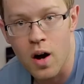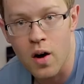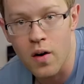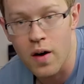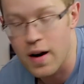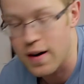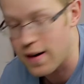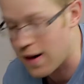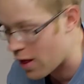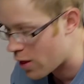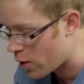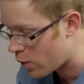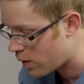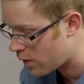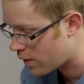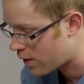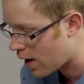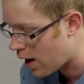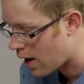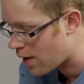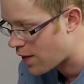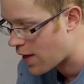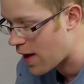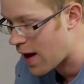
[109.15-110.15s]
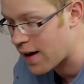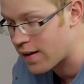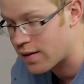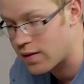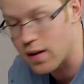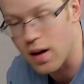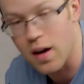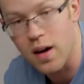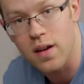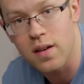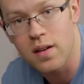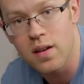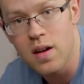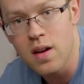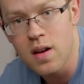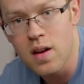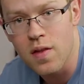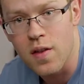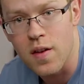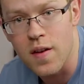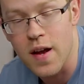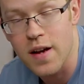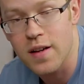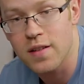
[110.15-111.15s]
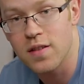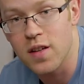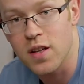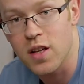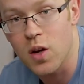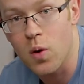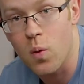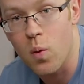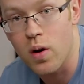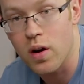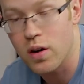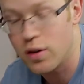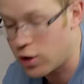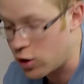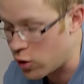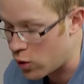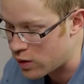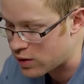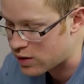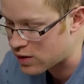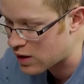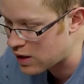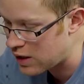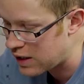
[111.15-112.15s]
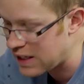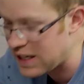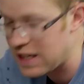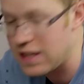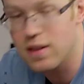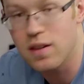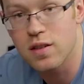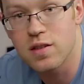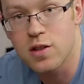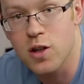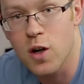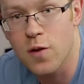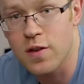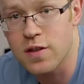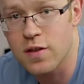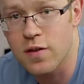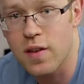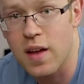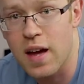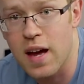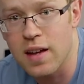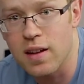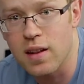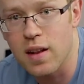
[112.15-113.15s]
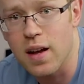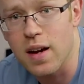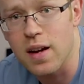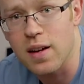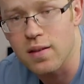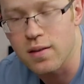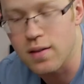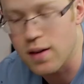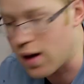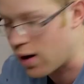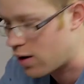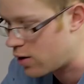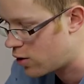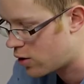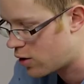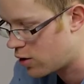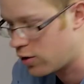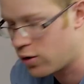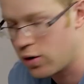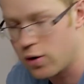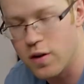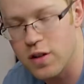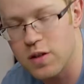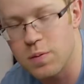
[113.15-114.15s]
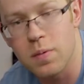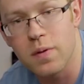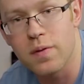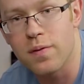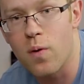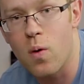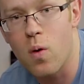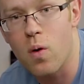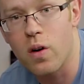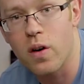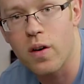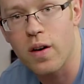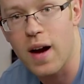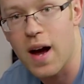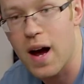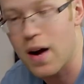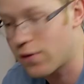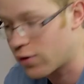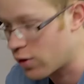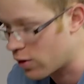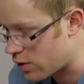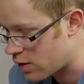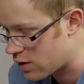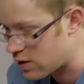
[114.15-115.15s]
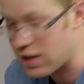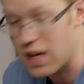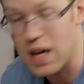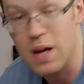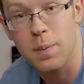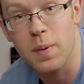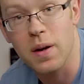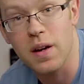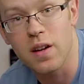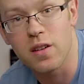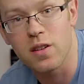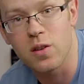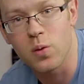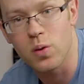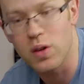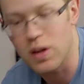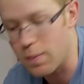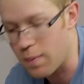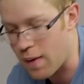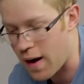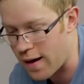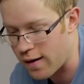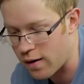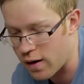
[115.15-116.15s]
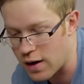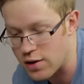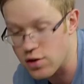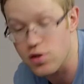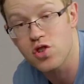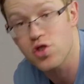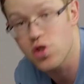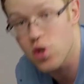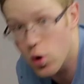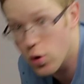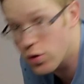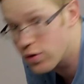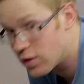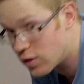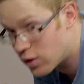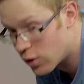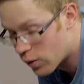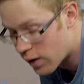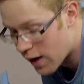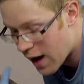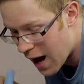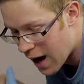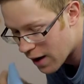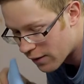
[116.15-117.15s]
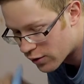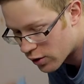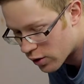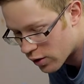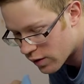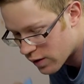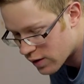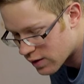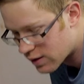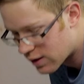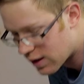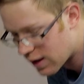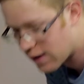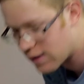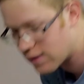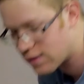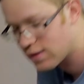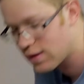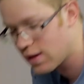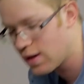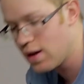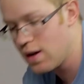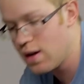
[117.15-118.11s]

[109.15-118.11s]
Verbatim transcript: All right, now that we've got that done, the next thing you wanna do is clean the surface of the headlight. Now, you could do this before or after this taping, it doesn't really matter. I just chose to do it after in this case.